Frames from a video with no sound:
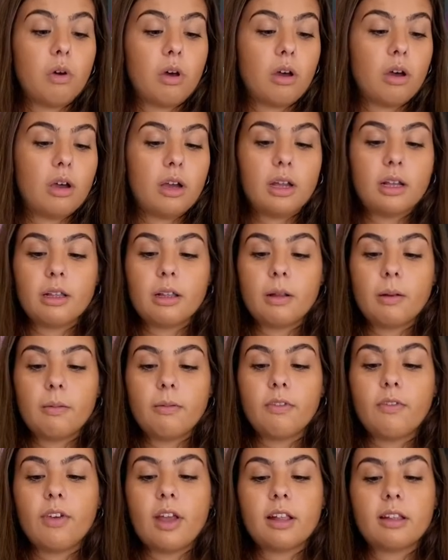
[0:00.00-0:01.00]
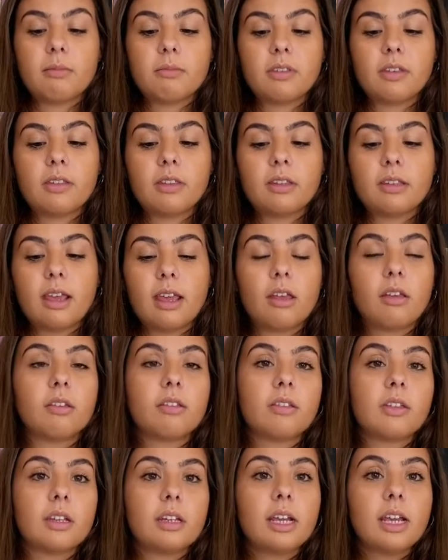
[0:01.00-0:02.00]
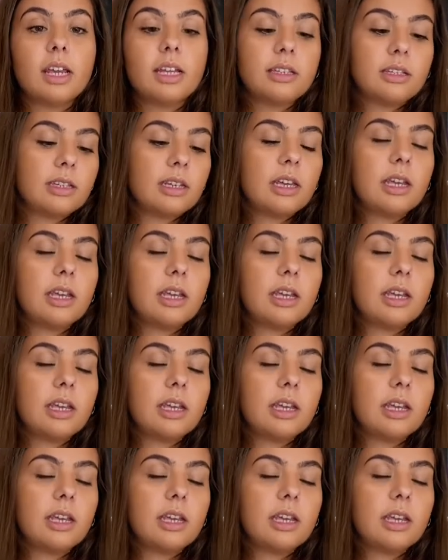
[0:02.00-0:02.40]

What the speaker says: on Phantom Tales of the Night.